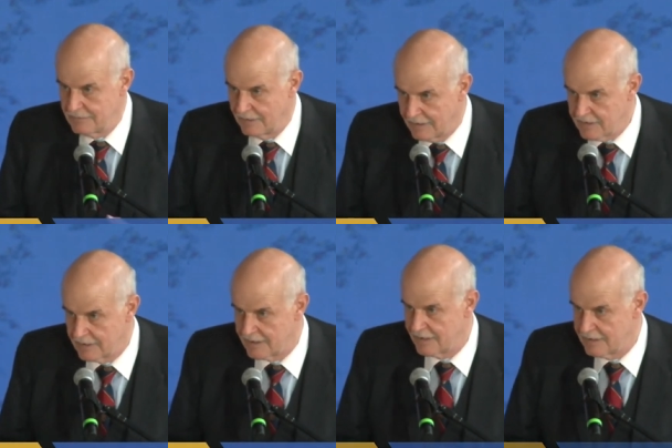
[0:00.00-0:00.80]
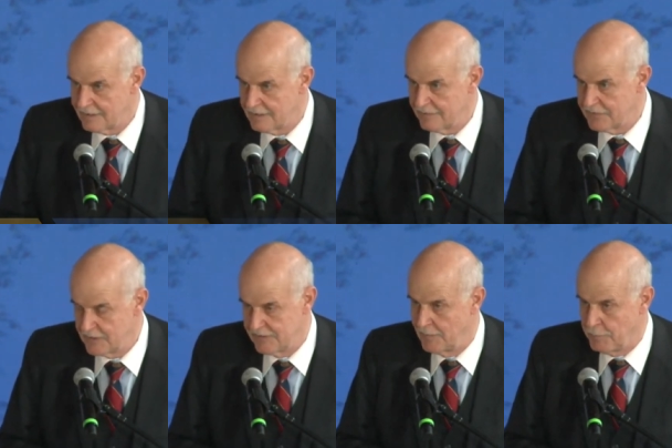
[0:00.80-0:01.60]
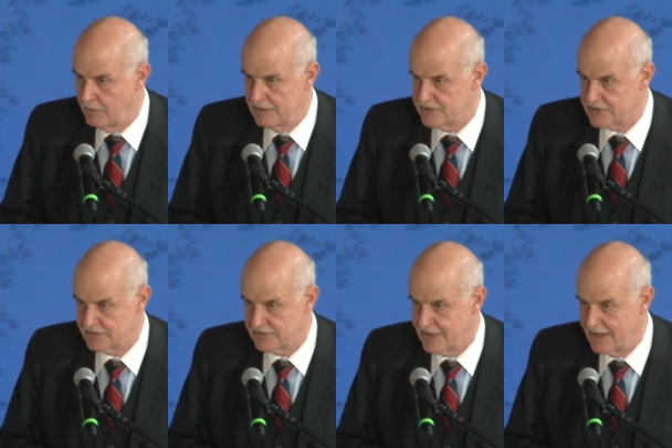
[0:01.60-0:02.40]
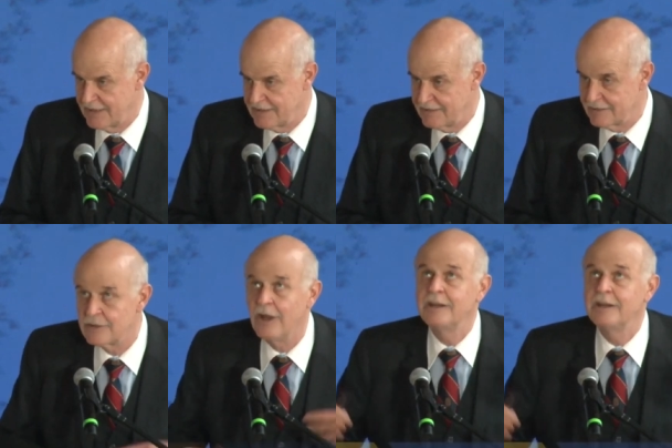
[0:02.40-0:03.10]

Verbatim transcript: to honor the, the, Polish society.